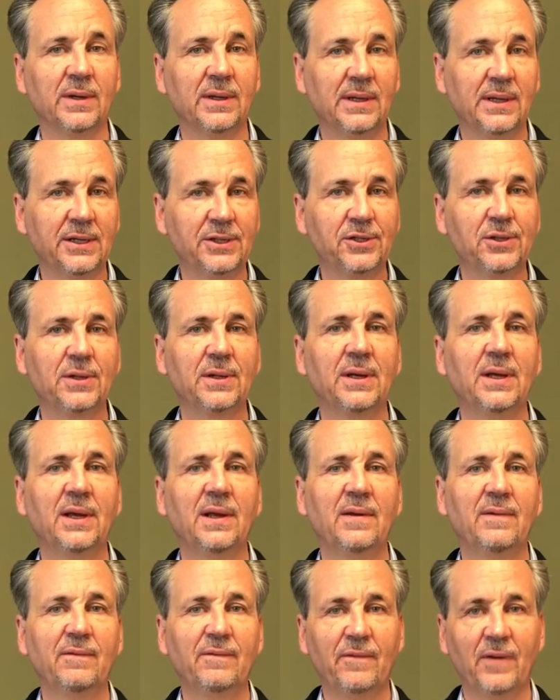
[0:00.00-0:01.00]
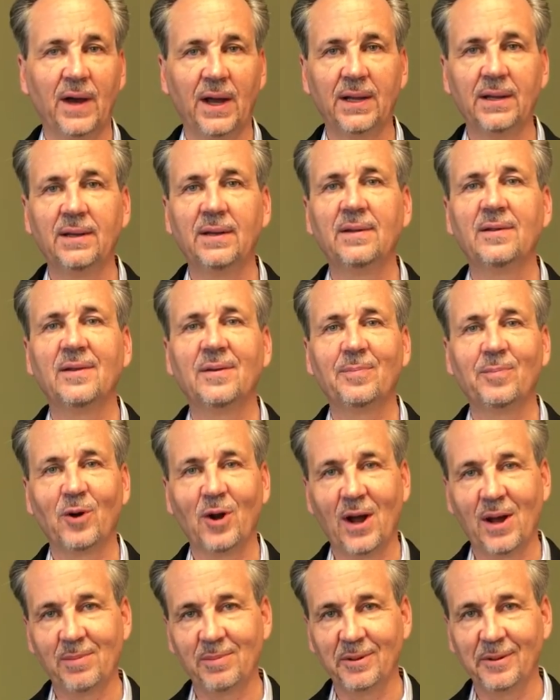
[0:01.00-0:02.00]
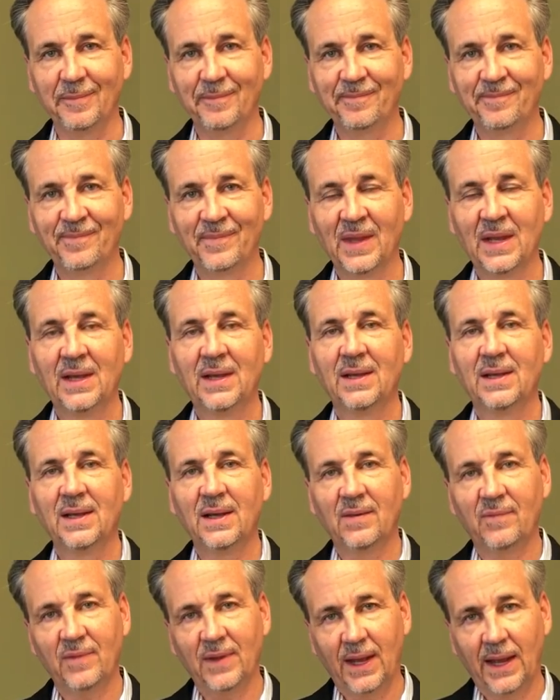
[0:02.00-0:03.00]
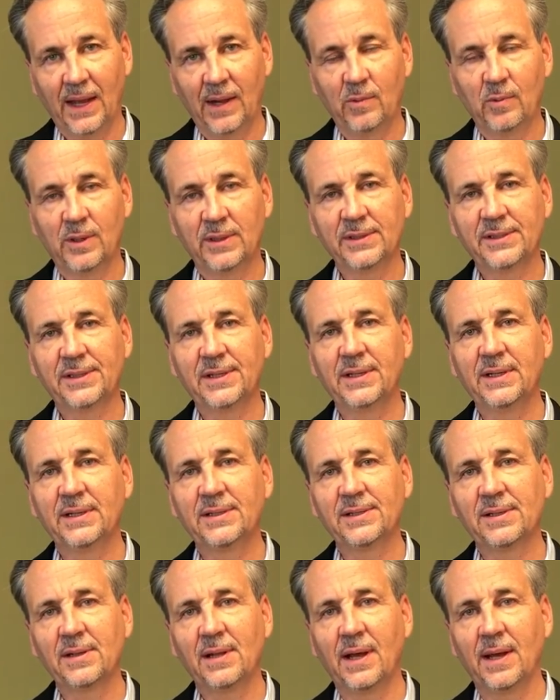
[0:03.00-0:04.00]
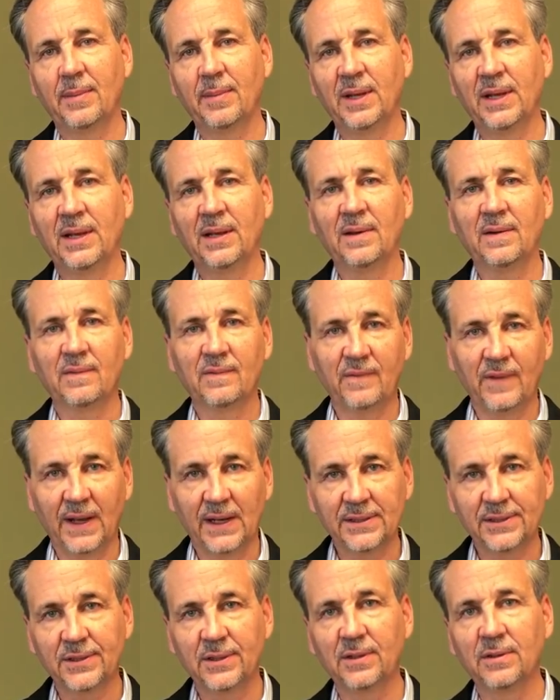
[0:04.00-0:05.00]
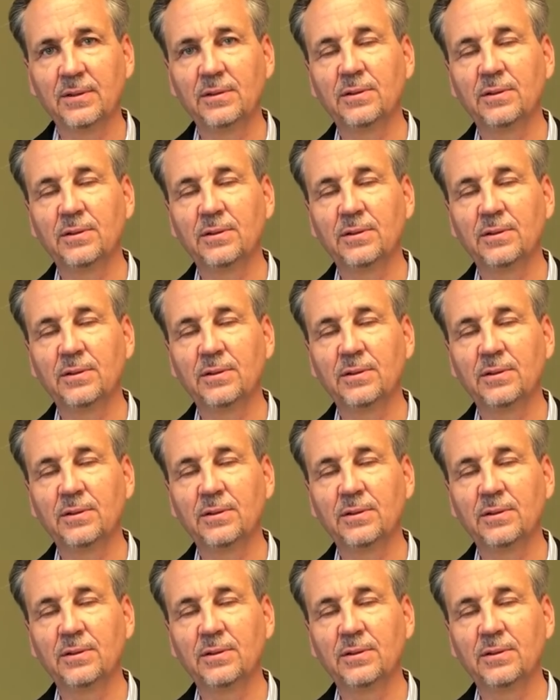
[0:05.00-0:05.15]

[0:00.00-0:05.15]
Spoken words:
initially finding the problem. If the A1C is climbing, fasting